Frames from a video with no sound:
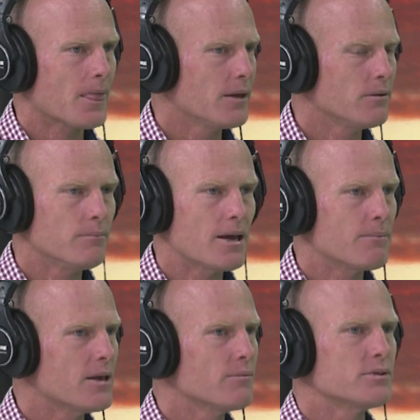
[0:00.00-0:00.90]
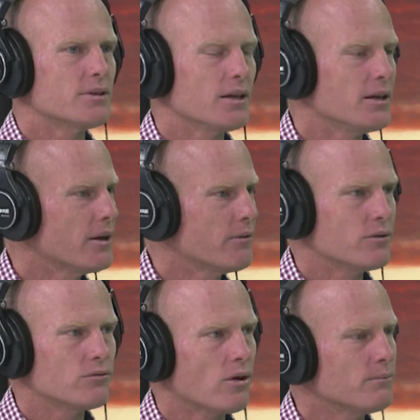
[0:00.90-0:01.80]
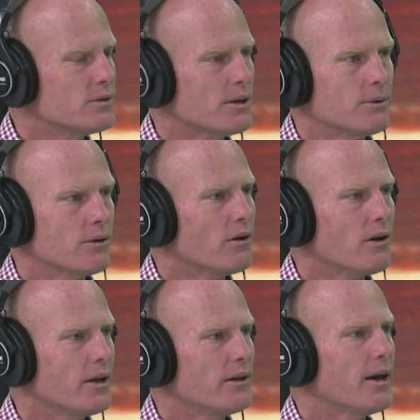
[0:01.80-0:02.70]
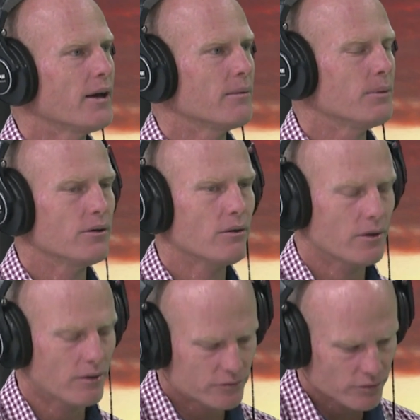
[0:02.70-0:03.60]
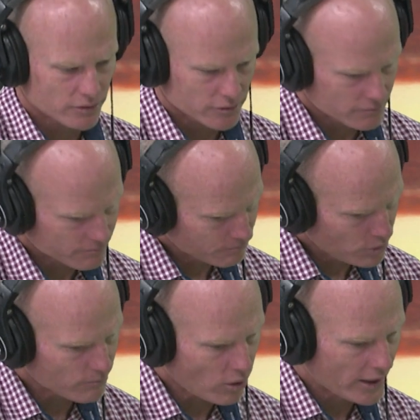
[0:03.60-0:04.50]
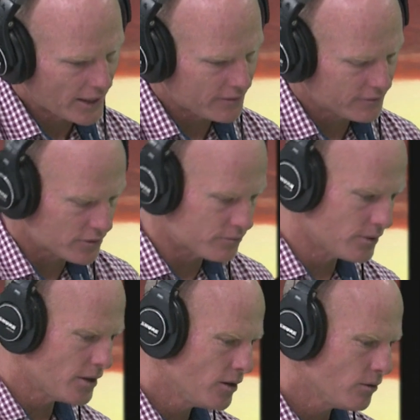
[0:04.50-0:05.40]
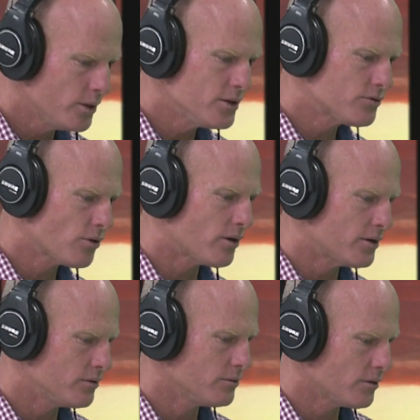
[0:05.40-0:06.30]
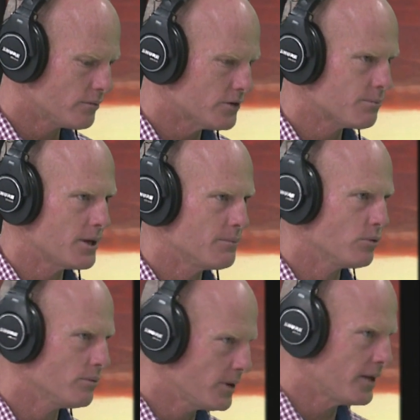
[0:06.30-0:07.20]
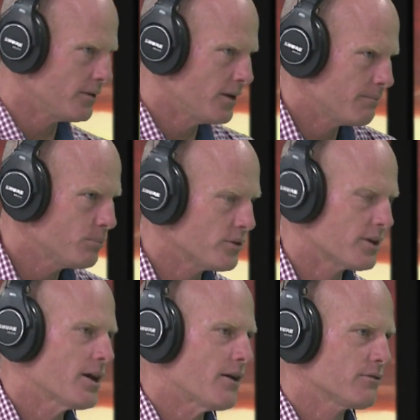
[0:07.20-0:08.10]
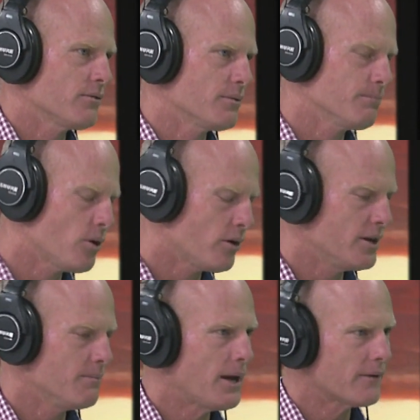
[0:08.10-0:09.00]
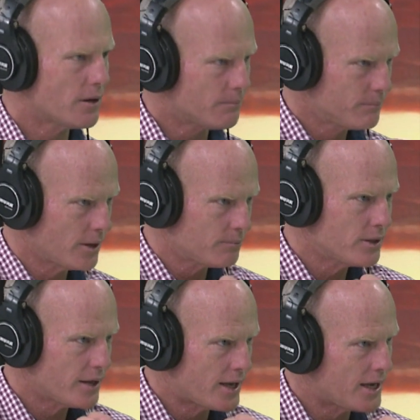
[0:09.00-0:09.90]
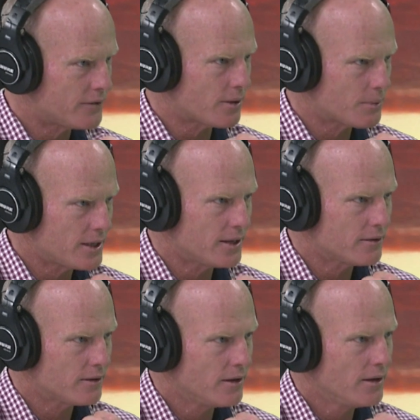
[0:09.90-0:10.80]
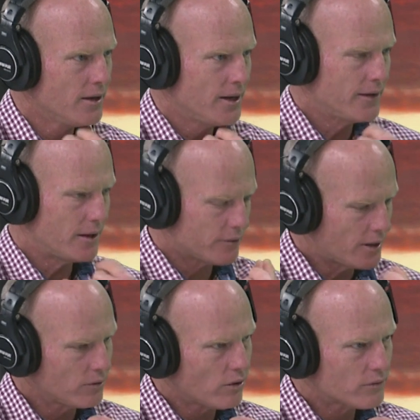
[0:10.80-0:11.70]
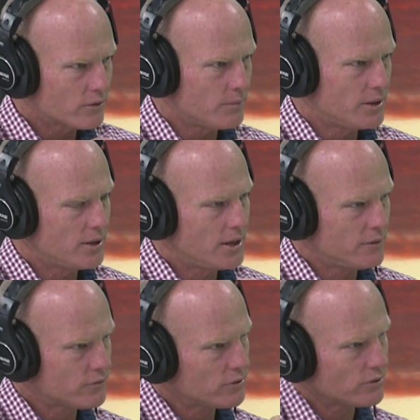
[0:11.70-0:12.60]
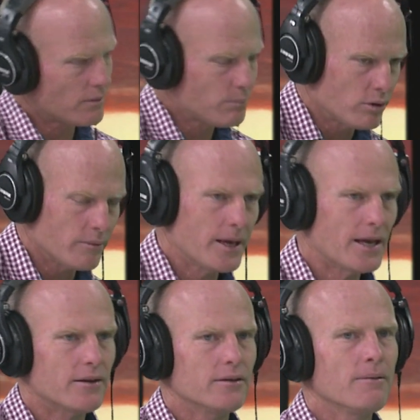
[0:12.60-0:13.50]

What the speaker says: maybe he was standing there and it dropped or something. I don't know, but I sort of put my head, because when you try to arrest people and put the cuffs behind their back, they'll bring their hands up here, and they'll lock them, and you've sort of got to pull them out.